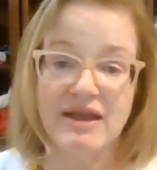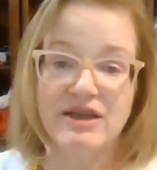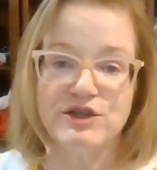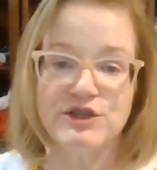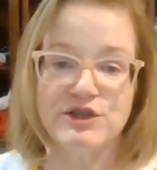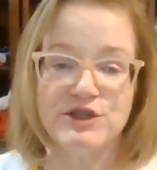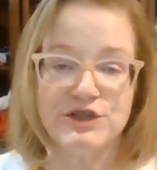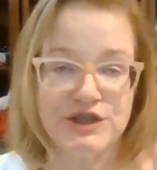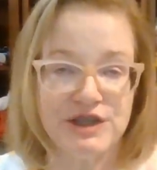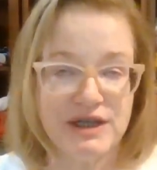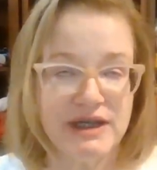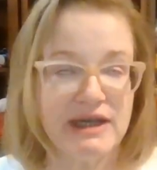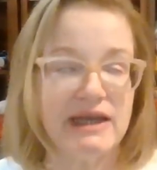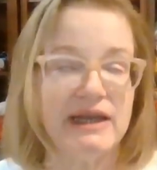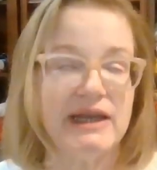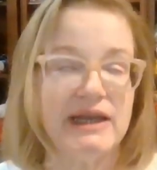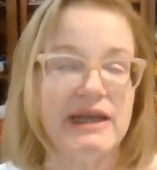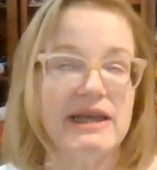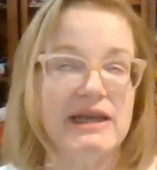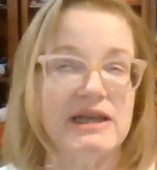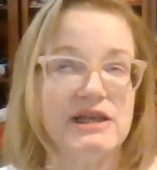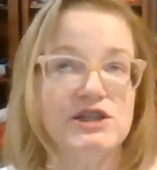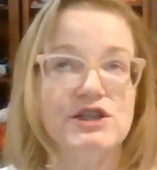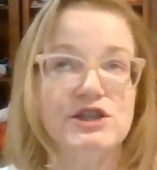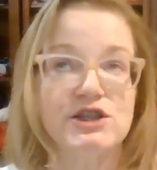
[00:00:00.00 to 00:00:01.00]

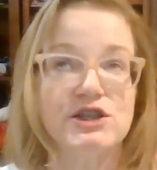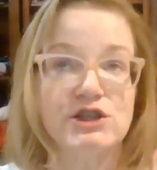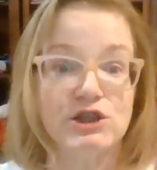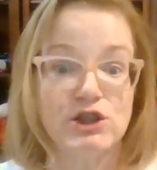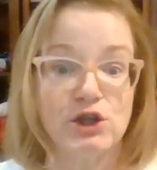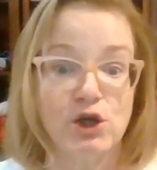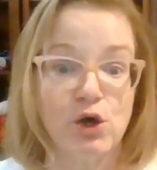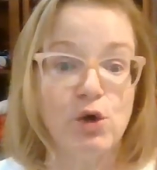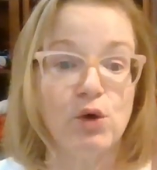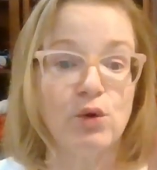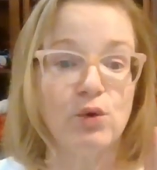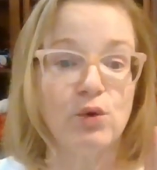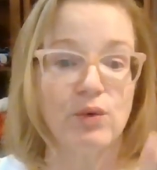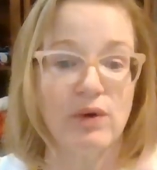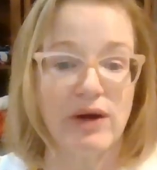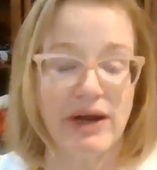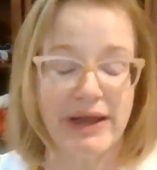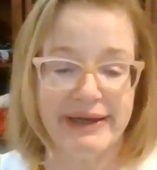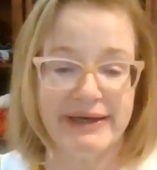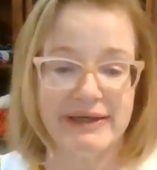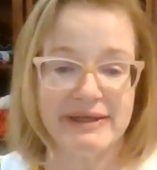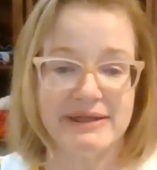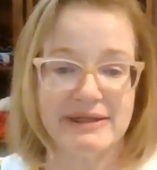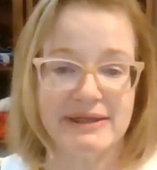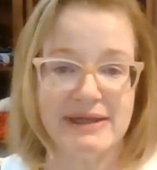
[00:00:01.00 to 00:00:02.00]
She is so
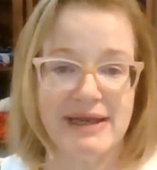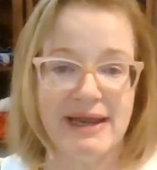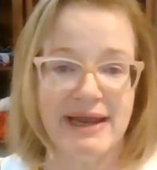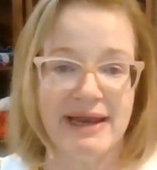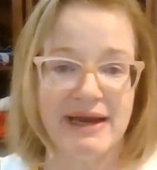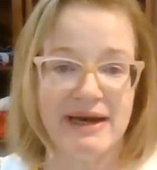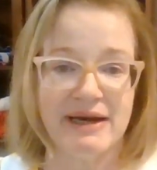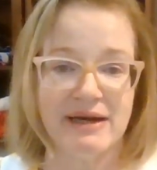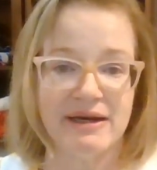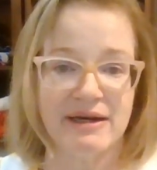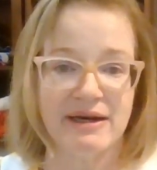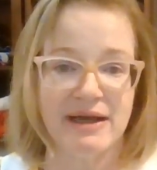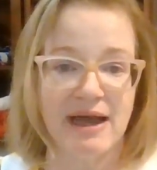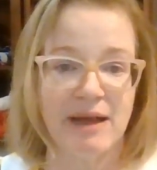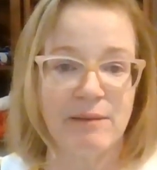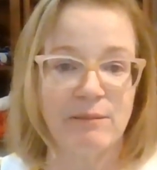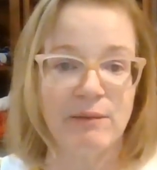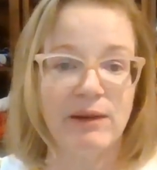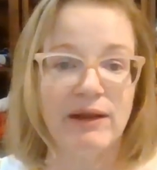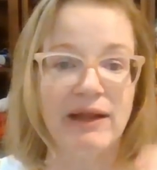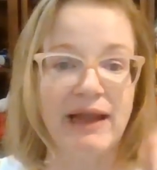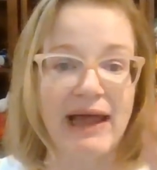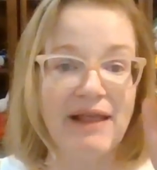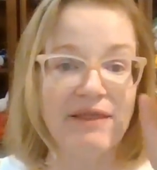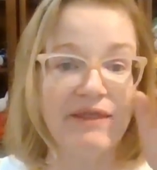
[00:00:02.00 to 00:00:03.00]
right. And
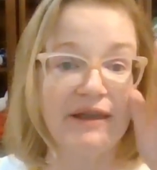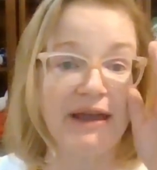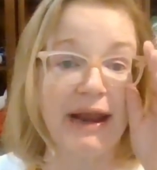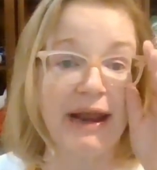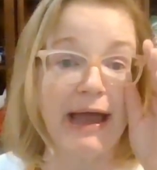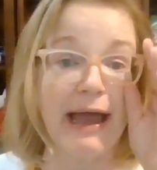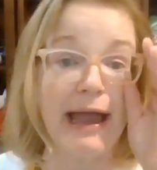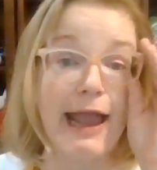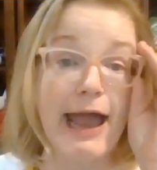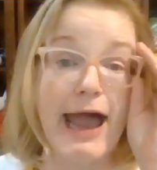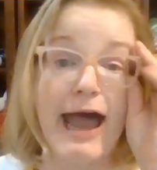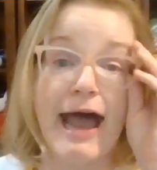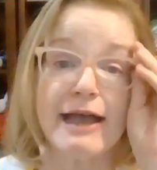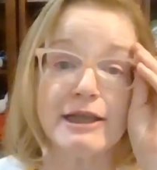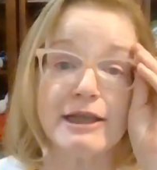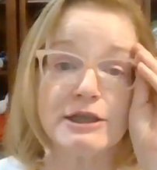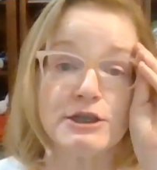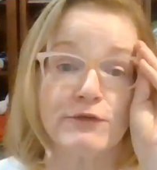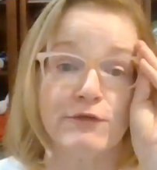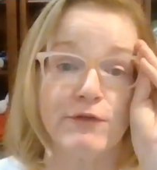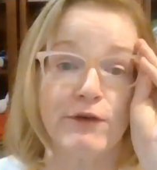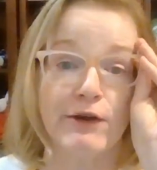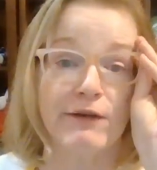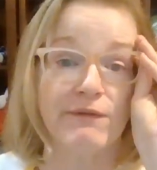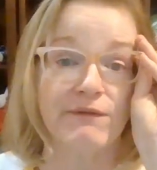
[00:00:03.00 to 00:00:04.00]
I'm glad that I
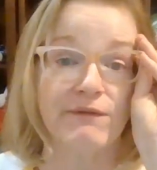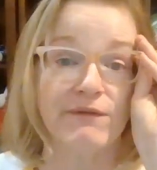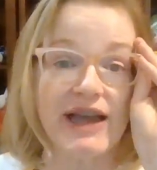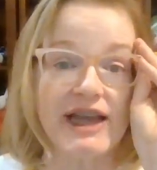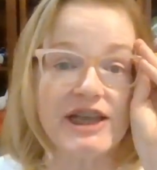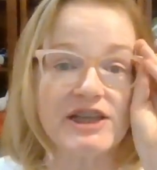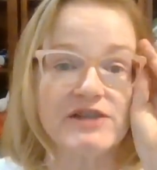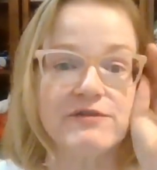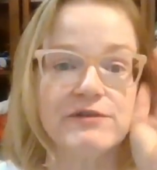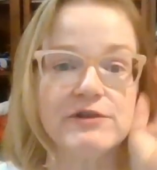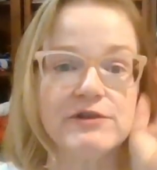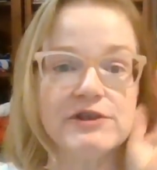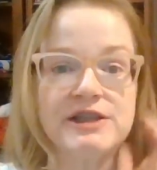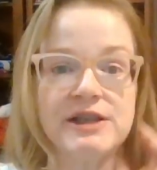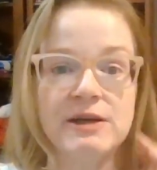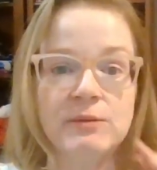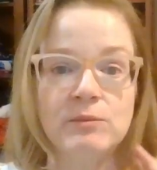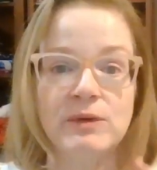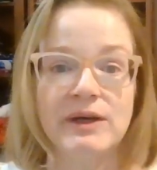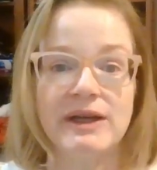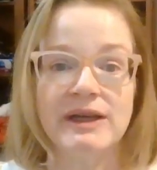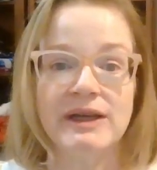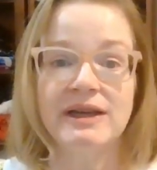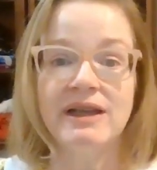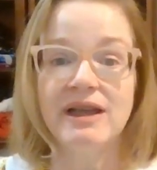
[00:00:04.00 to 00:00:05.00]
asked for advice for
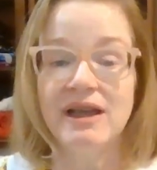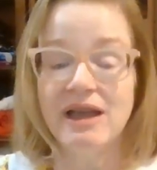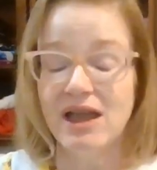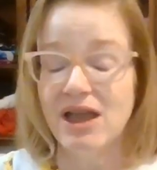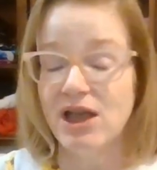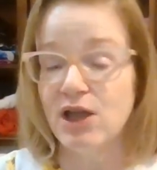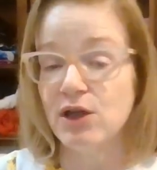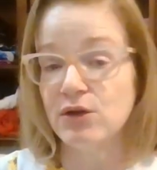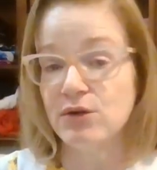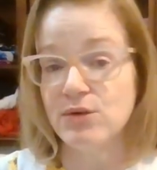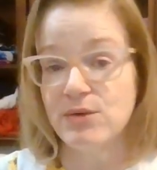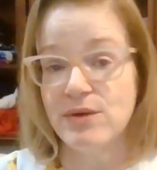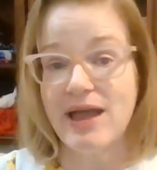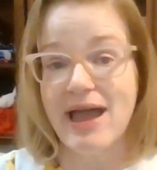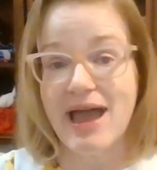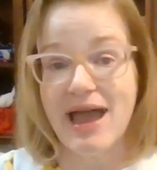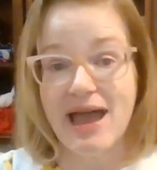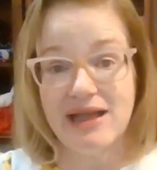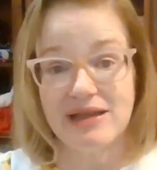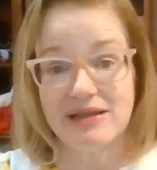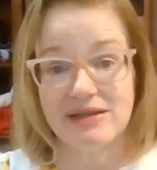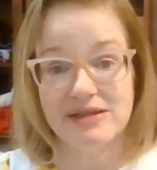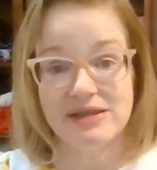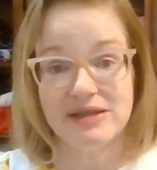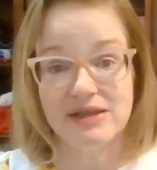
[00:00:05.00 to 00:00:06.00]
someone who
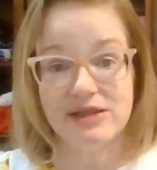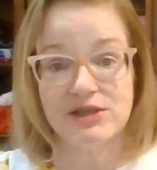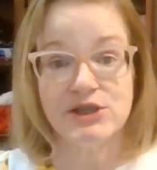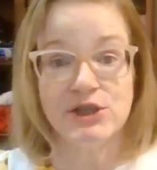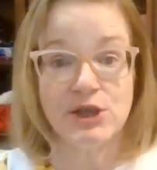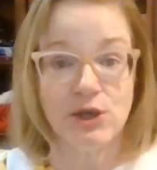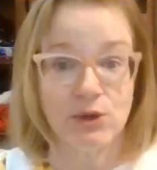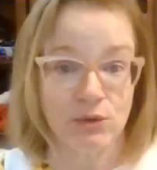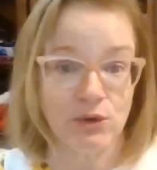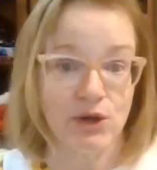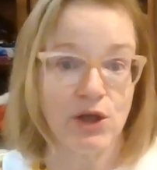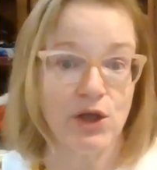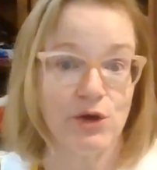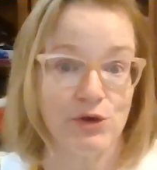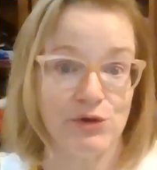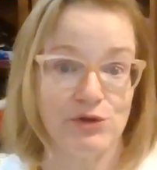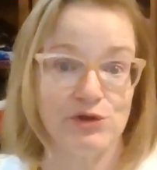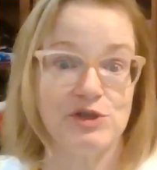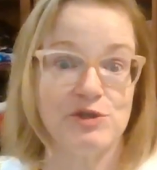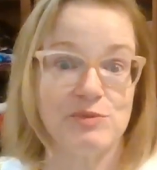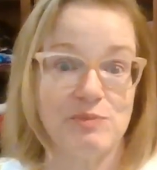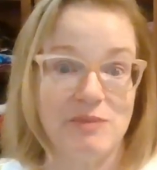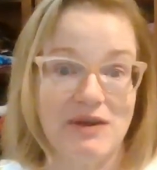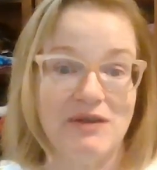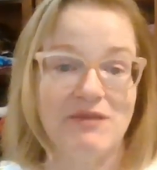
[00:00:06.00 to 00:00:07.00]
has sewn
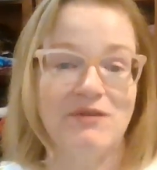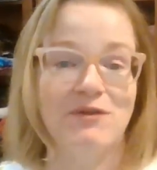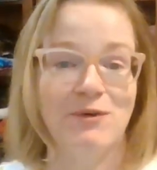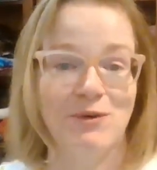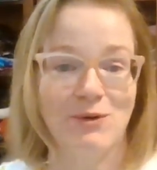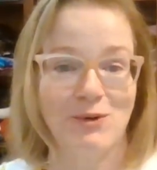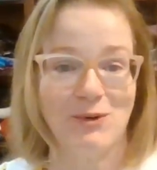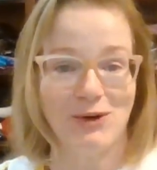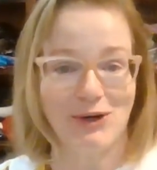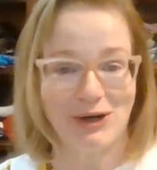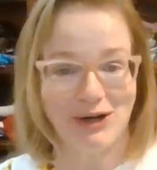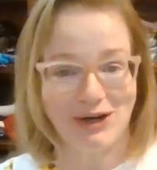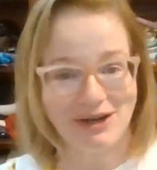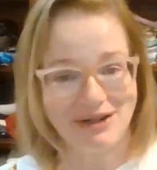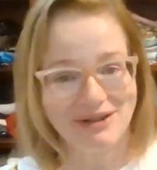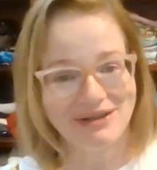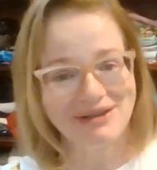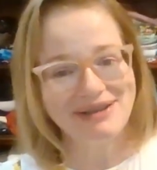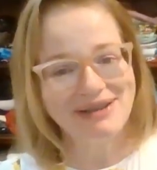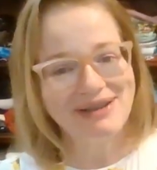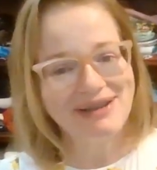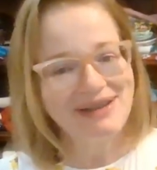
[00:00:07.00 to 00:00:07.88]
coats before.